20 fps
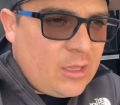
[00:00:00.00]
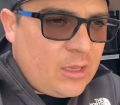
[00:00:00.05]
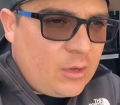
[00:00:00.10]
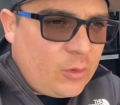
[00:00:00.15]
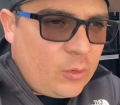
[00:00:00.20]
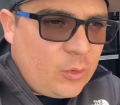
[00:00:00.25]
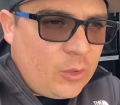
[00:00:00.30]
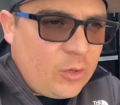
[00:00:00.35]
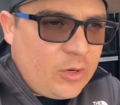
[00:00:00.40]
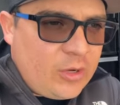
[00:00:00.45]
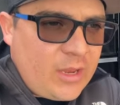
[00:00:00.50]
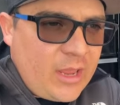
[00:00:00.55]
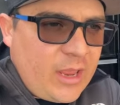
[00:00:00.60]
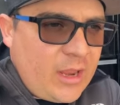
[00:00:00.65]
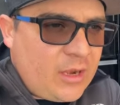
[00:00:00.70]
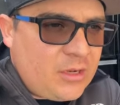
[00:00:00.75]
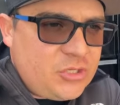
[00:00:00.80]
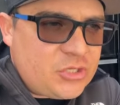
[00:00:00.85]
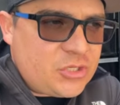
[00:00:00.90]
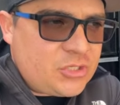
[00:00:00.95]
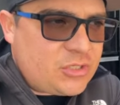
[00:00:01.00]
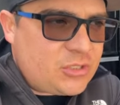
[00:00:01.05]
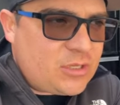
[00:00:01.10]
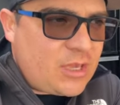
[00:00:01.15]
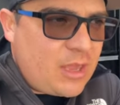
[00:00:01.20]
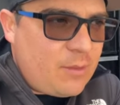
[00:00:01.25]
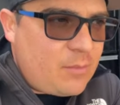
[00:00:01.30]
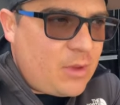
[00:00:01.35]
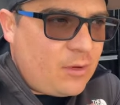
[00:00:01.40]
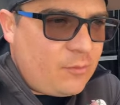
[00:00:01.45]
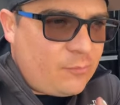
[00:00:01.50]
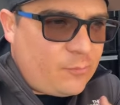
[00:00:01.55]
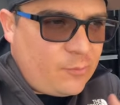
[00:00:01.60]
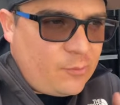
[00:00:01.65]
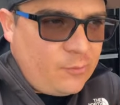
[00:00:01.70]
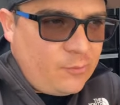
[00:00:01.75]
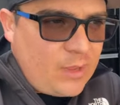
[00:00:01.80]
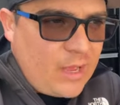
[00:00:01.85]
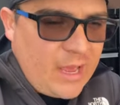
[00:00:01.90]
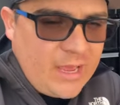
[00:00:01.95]
or they just came out
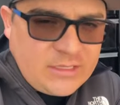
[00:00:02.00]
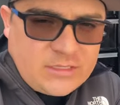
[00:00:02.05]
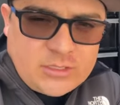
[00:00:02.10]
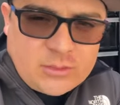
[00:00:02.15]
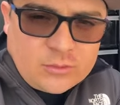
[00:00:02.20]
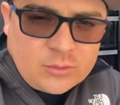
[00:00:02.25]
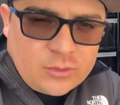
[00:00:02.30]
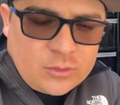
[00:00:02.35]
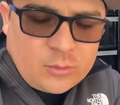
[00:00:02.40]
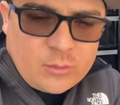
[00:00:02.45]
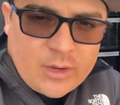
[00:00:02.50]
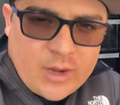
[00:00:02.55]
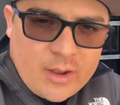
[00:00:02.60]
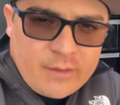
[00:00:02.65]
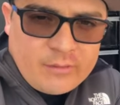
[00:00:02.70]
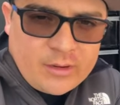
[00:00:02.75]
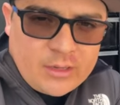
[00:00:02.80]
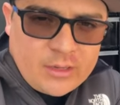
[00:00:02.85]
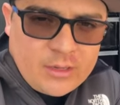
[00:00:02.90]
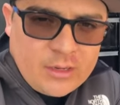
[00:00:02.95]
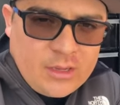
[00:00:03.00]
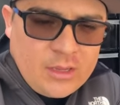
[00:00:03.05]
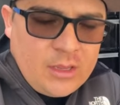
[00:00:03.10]
from high school or whatever